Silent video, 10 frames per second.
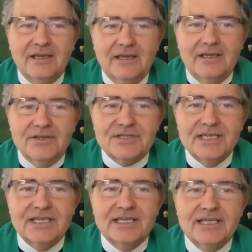You
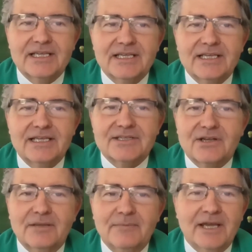see, it's
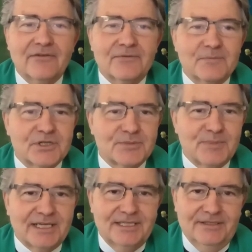all a matter of
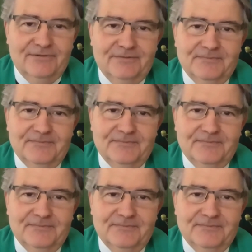perspective.